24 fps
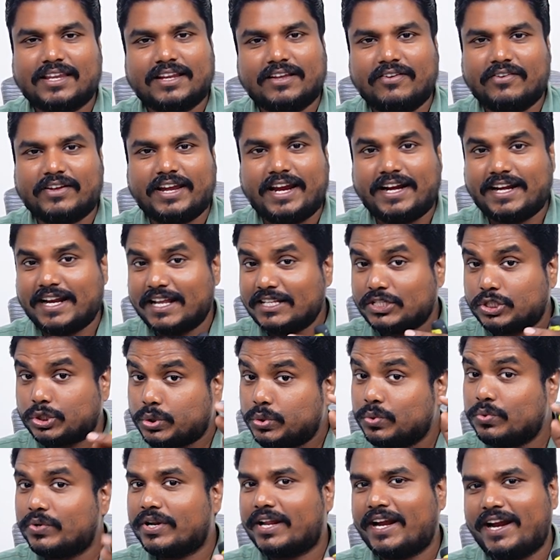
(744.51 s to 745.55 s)
Okay, it has
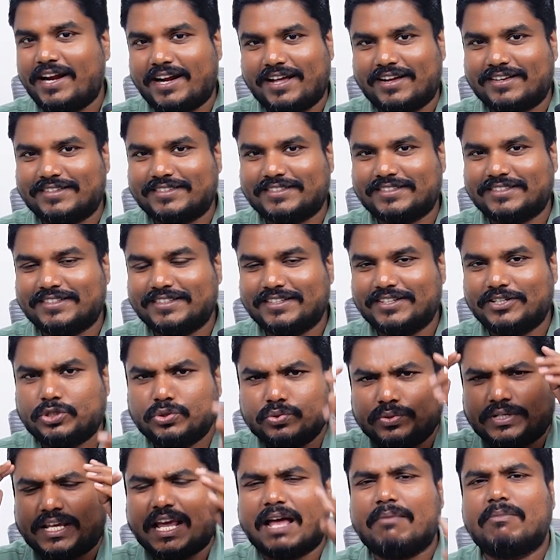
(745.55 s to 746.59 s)
two
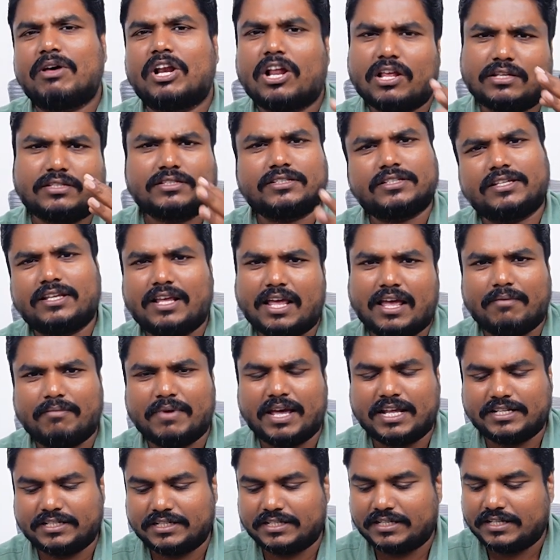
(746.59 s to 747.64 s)
cameras.
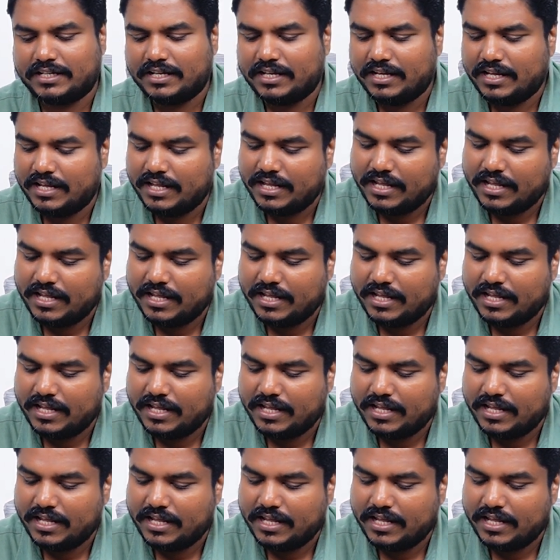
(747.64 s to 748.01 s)
Imagine.